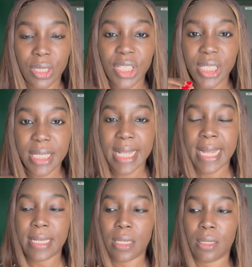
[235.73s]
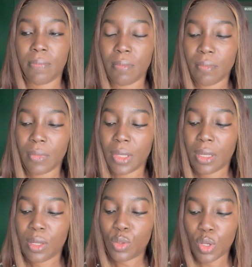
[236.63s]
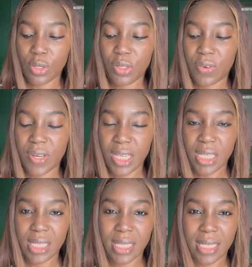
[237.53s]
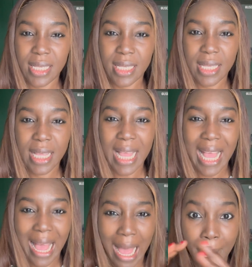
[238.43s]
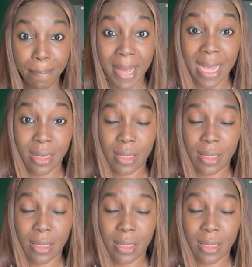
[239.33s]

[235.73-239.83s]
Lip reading: She said sunscreens are bad,